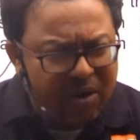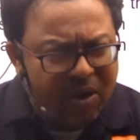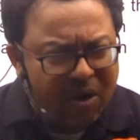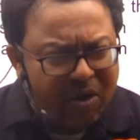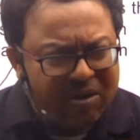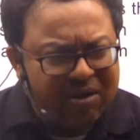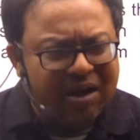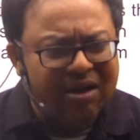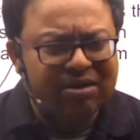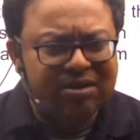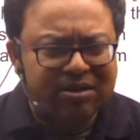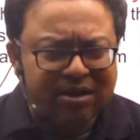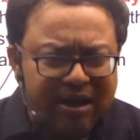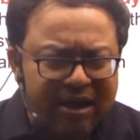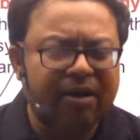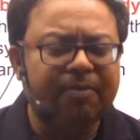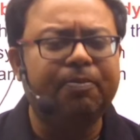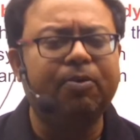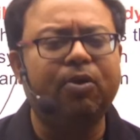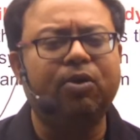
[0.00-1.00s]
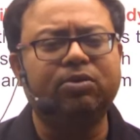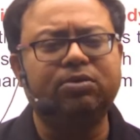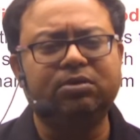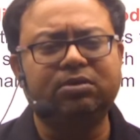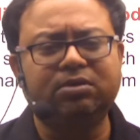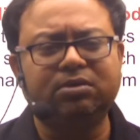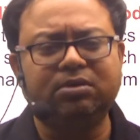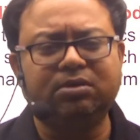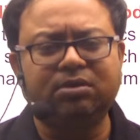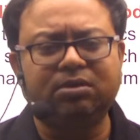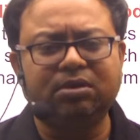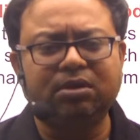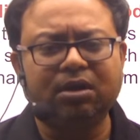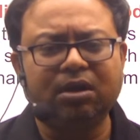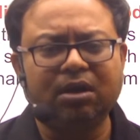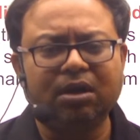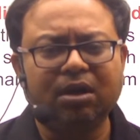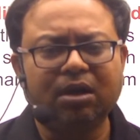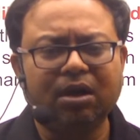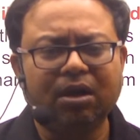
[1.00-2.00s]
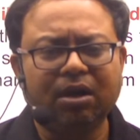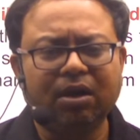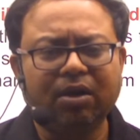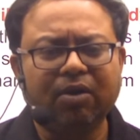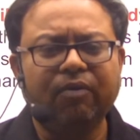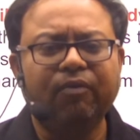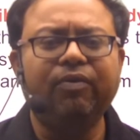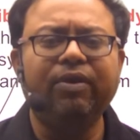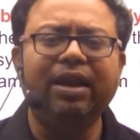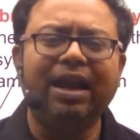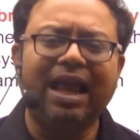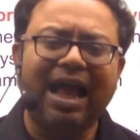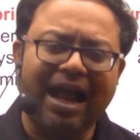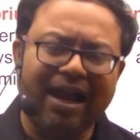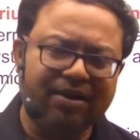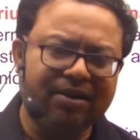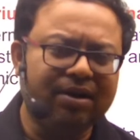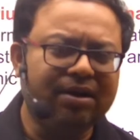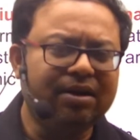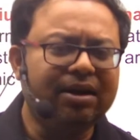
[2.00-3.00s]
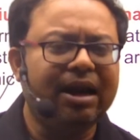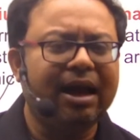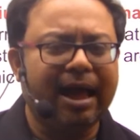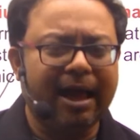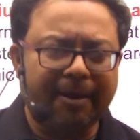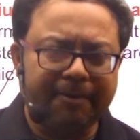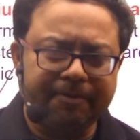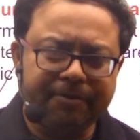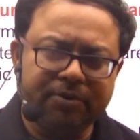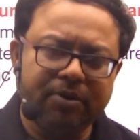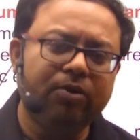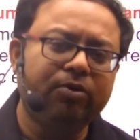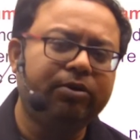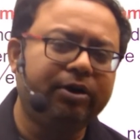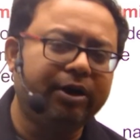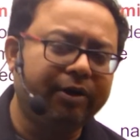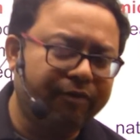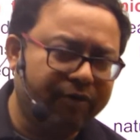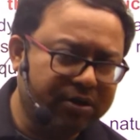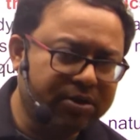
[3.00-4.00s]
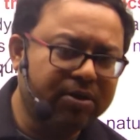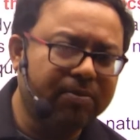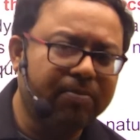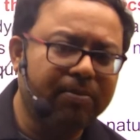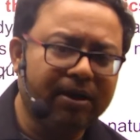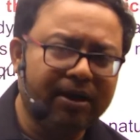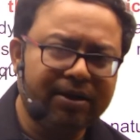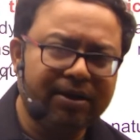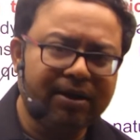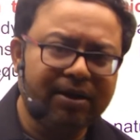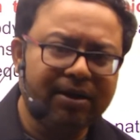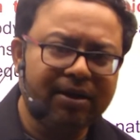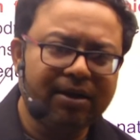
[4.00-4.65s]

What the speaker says: a single process will attain absolute reversibility.